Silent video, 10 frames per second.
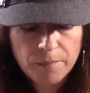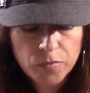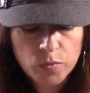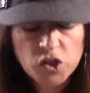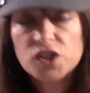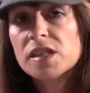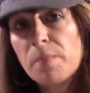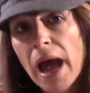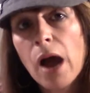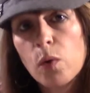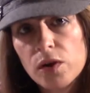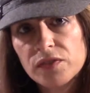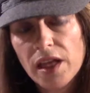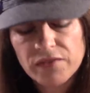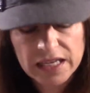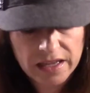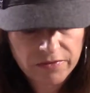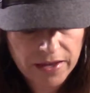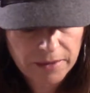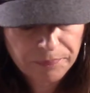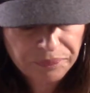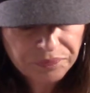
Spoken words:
which is the power of love and giving.